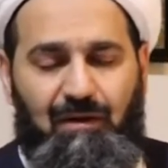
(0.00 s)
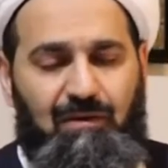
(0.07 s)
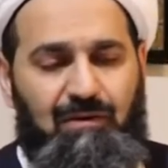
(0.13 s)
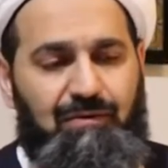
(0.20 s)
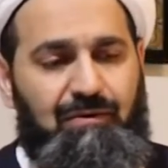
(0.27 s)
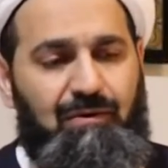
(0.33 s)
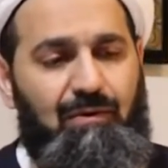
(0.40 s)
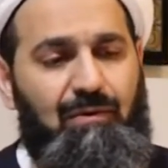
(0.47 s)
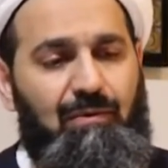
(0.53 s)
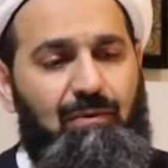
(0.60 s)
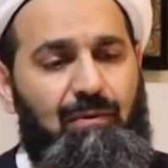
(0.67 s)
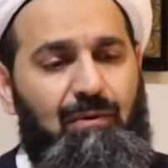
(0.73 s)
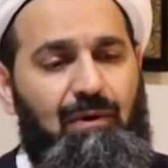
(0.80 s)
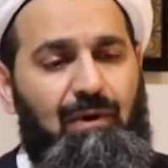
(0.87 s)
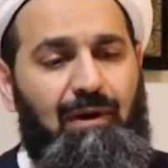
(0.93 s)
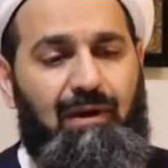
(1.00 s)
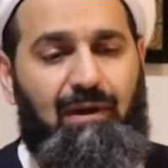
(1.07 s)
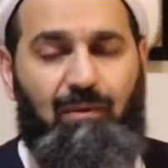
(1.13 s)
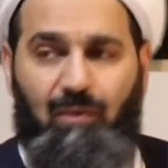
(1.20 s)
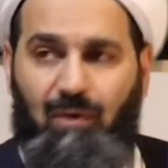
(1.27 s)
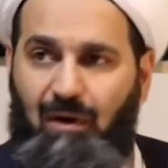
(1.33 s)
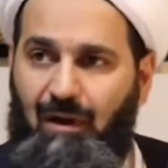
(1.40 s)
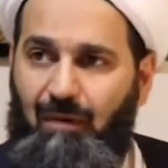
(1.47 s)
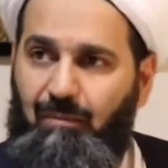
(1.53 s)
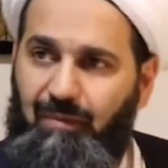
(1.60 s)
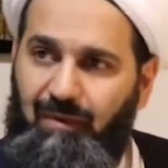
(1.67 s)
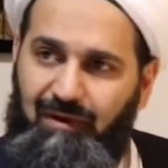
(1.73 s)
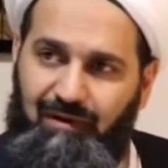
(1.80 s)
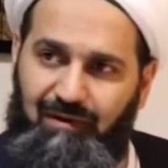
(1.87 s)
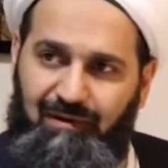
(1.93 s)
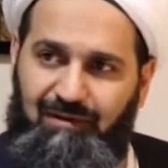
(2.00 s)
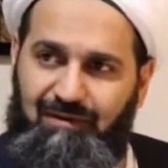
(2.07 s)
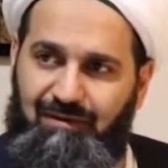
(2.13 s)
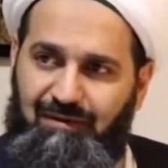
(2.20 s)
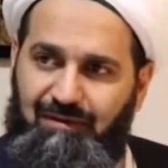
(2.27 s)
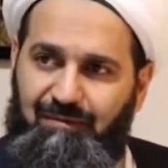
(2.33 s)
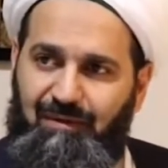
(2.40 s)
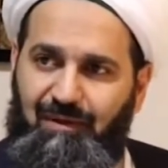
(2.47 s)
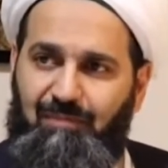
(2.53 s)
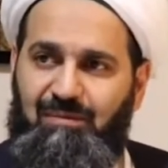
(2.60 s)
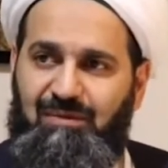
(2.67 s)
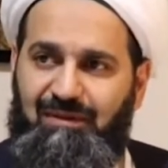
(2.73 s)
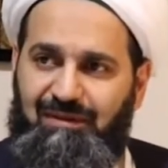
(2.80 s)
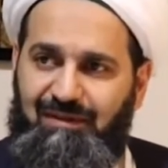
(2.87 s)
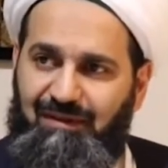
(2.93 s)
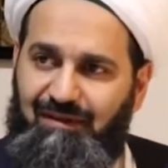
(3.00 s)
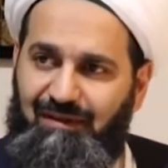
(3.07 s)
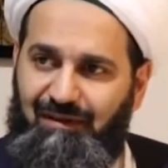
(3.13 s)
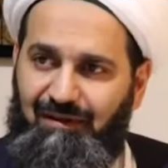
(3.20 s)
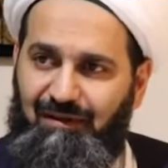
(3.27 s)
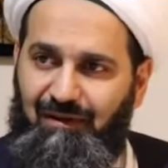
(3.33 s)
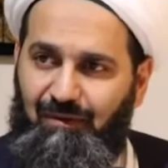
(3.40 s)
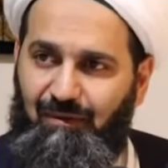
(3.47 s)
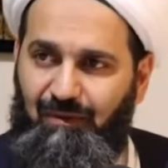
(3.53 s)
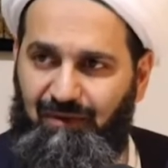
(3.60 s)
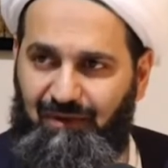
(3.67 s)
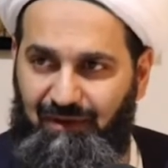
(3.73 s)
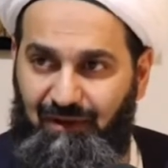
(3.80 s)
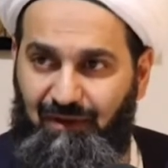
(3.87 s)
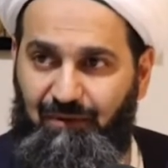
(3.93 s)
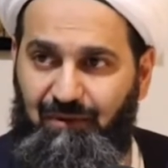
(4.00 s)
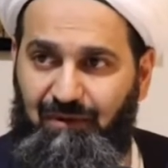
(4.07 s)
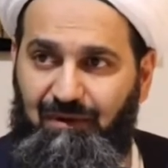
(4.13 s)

So he woke up and it's imprinted, and he wrote it down.